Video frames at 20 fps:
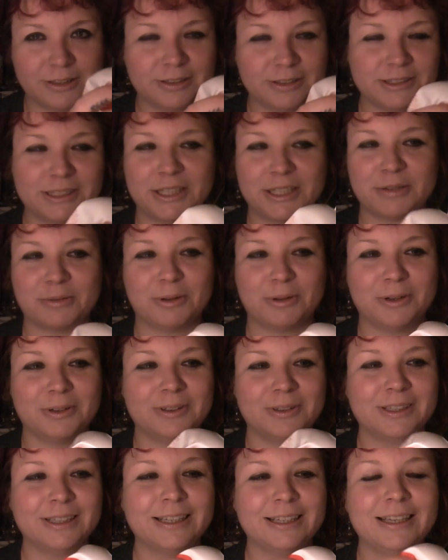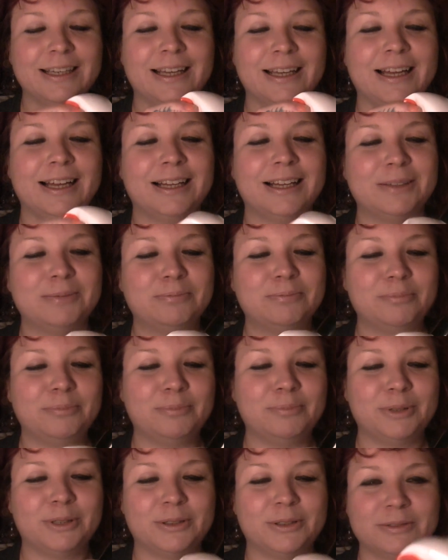on this one.
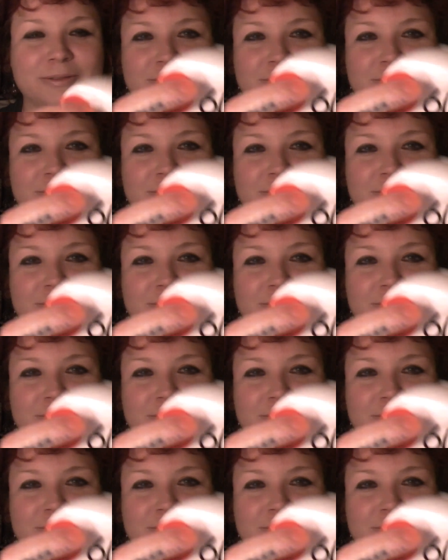But,